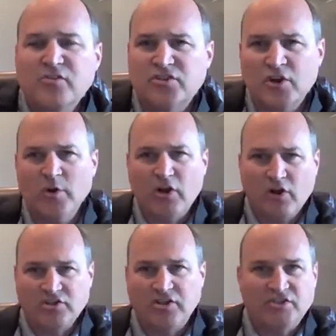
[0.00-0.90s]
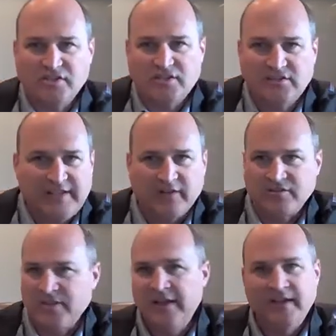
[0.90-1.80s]
It's so encouraging, just as
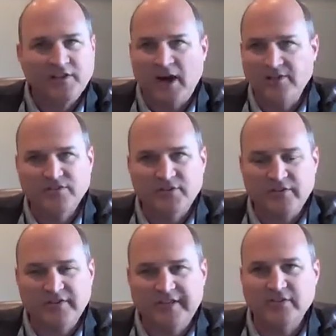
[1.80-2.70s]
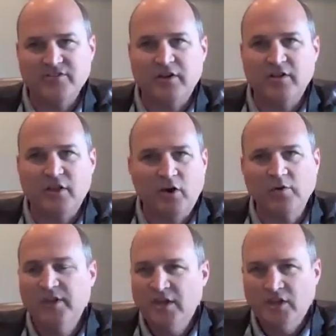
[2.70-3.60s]
leaders. The 130 leaders there
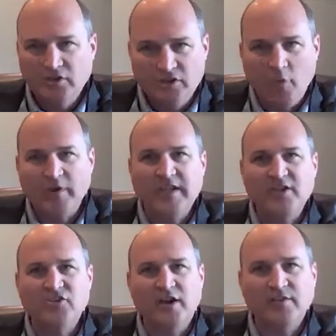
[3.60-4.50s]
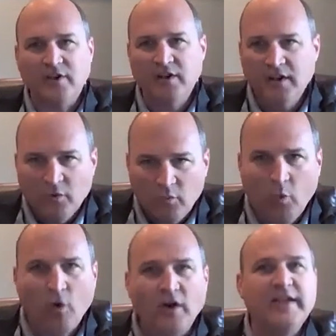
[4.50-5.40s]
alone, knowing each other,
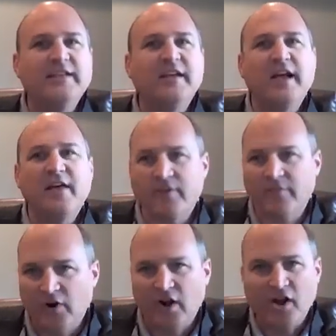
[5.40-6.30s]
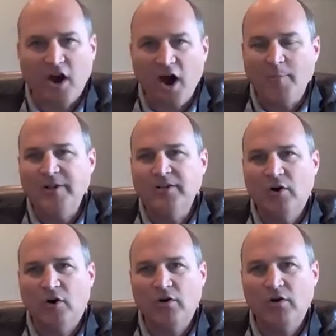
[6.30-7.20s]
working together for a common
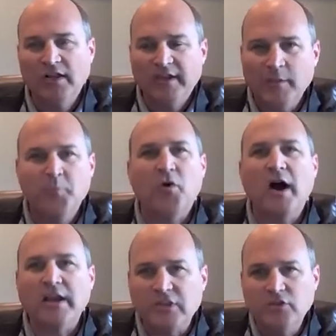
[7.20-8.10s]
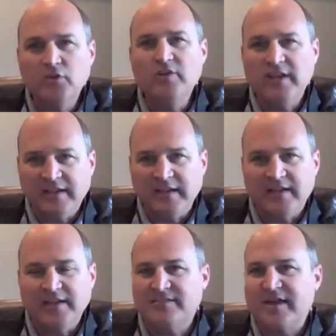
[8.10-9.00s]
goal, it brought
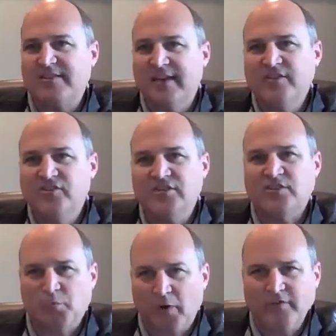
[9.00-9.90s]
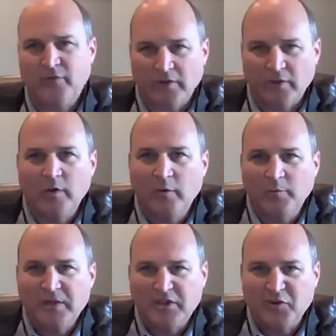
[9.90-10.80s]
unity. It's that thing Jesus prayed for, that we would
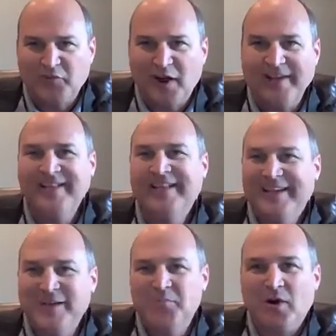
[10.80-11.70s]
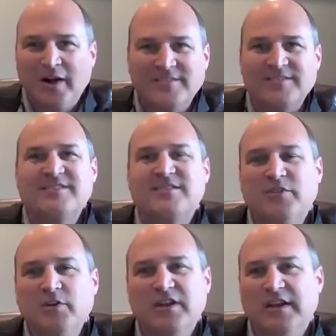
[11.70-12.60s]
be unified. It brought a sense
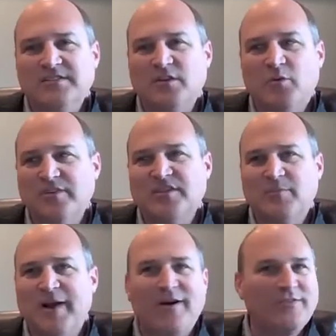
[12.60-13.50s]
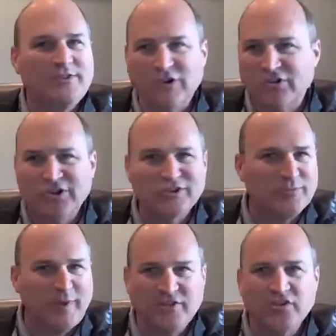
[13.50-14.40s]
of unity because it wasn't about your church
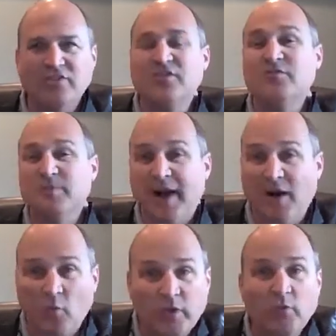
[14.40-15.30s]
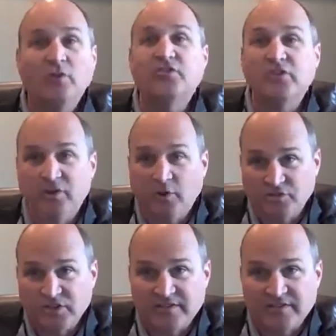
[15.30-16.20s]
or my church. It was about, we want you to know
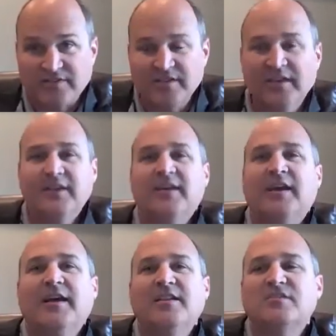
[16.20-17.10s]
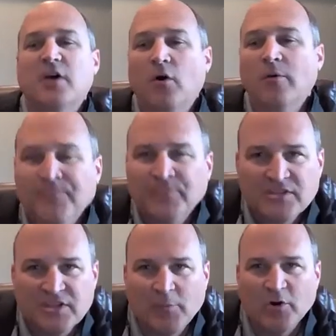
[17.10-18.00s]
Jesus. And so
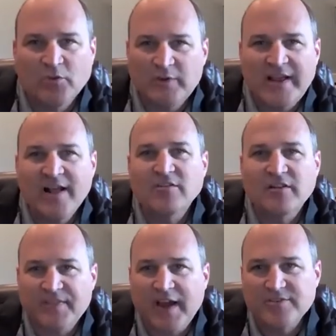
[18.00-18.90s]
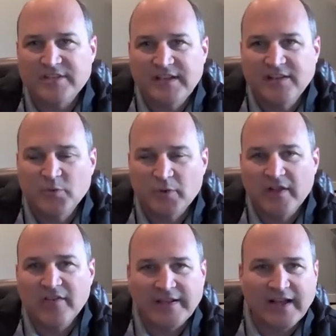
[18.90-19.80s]
somewhere between 800 and 1,000 kids were
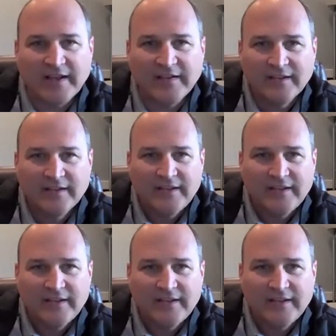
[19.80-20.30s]
there that night.